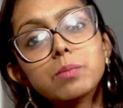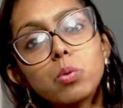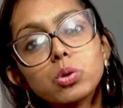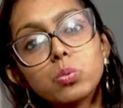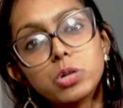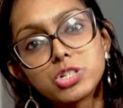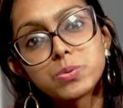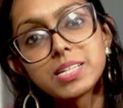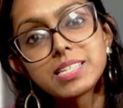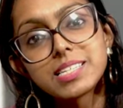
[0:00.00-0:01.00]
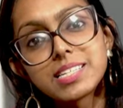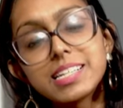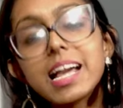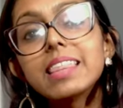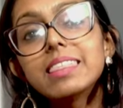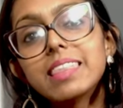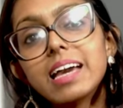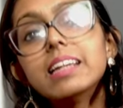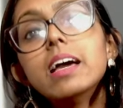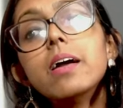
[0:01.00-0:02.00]
both virtual assistant and
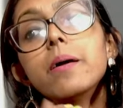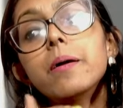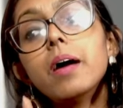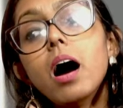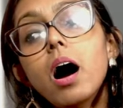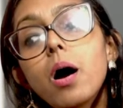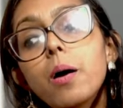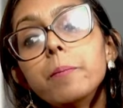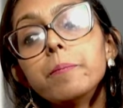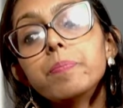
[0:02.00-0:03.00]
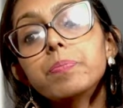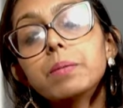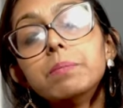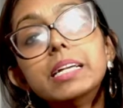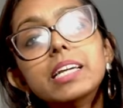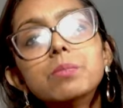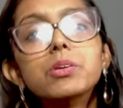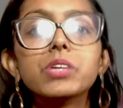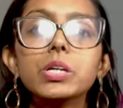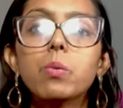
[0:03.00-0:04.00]
then mediate
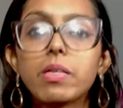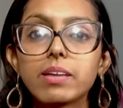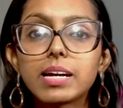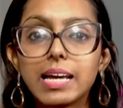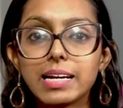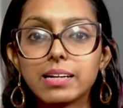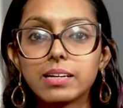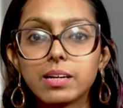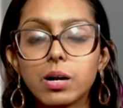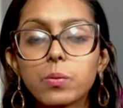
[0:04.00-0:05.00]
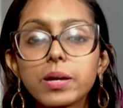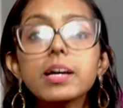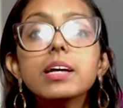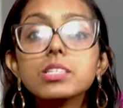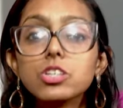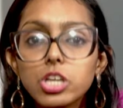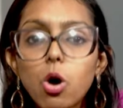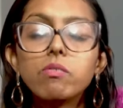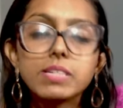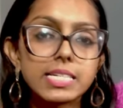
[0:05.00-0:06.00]
between you and the client. Okay. So they
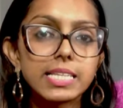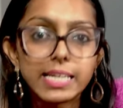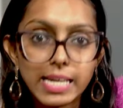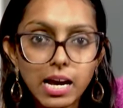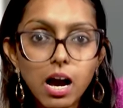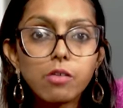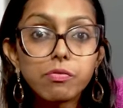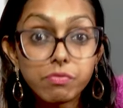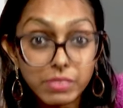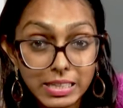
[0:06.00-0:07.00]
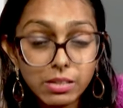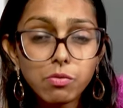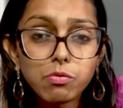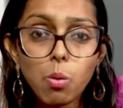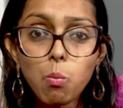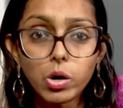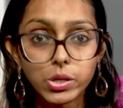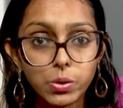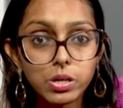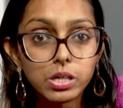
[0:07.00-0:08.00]
obviously they take a fee from what
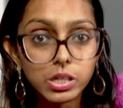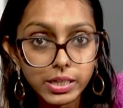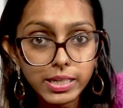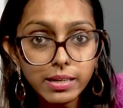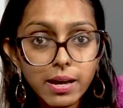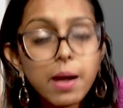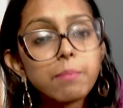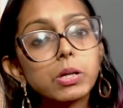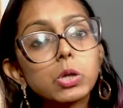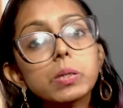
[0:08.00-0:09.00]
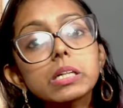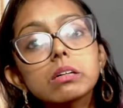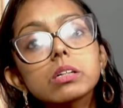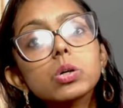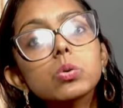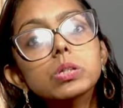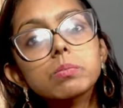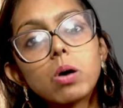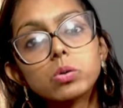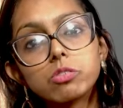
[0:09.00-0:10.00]
you are earning, but you will earn a good
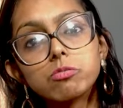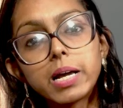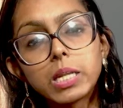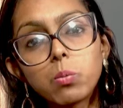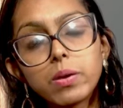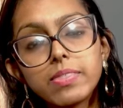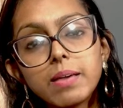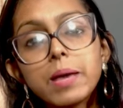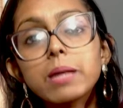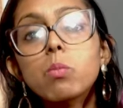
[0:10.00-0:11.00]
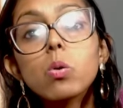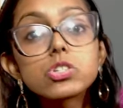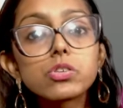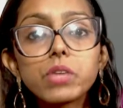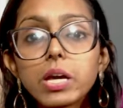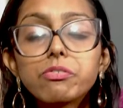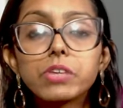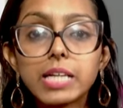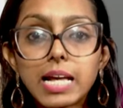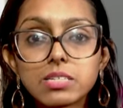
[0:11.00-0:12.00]
amount of money with them. And most of their
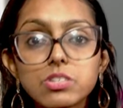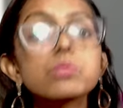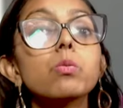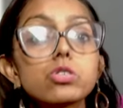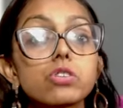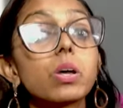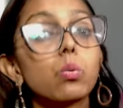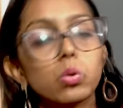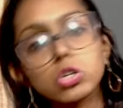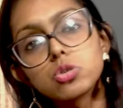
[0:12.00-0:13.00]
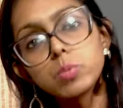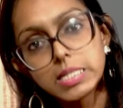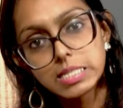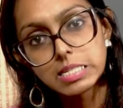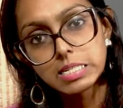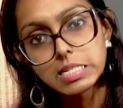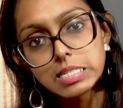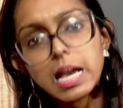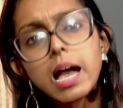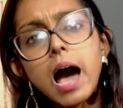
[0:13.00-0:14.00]
freelancers, most of their virtual assistants
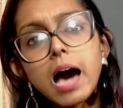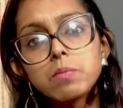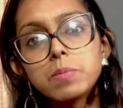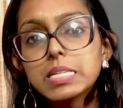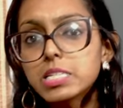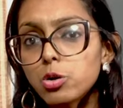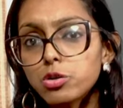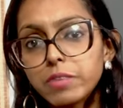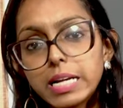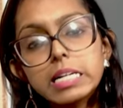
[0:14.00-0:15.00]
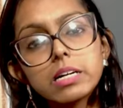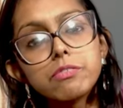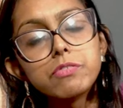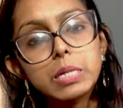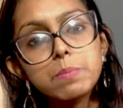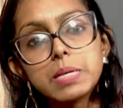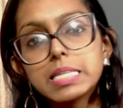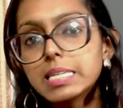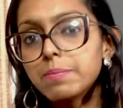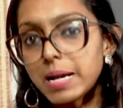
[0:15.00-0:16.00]
are based out of India,
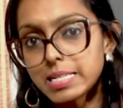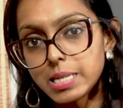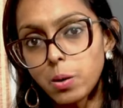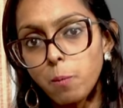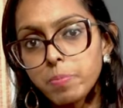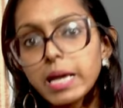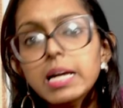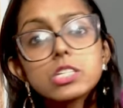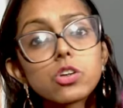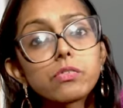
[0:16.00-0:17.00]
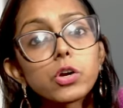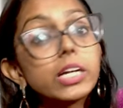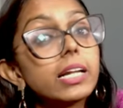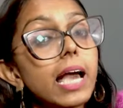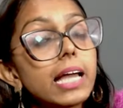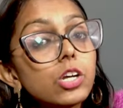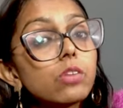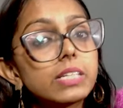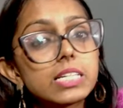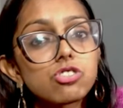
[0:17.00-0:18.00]
Philippines, and Mexico. So if you're in any
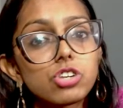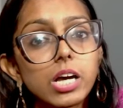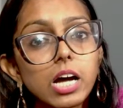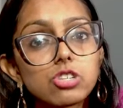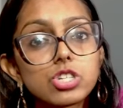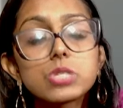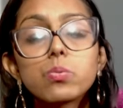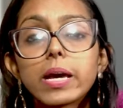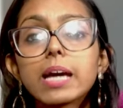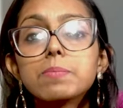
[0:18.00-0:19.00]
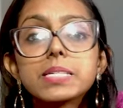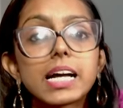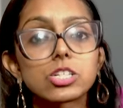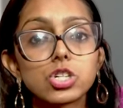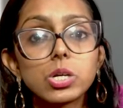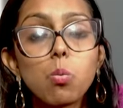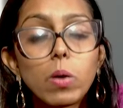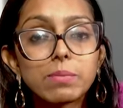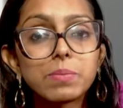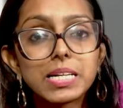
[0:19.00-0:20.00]
of these three countries, Wing App is actually
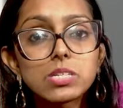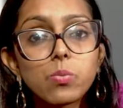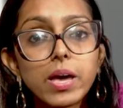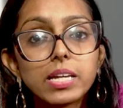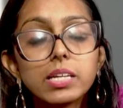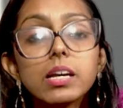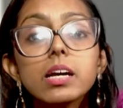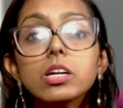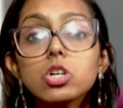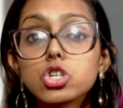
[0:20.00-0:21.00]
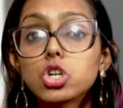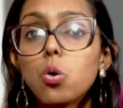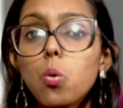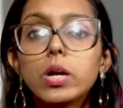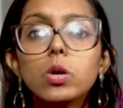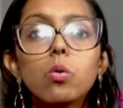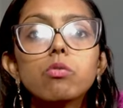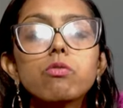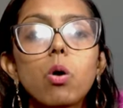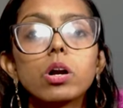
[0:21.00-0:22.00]
one place wherein you should go and look
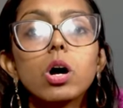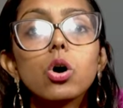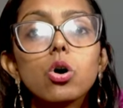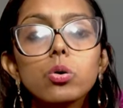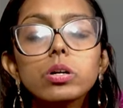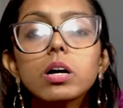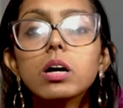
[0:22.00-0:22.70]
for a good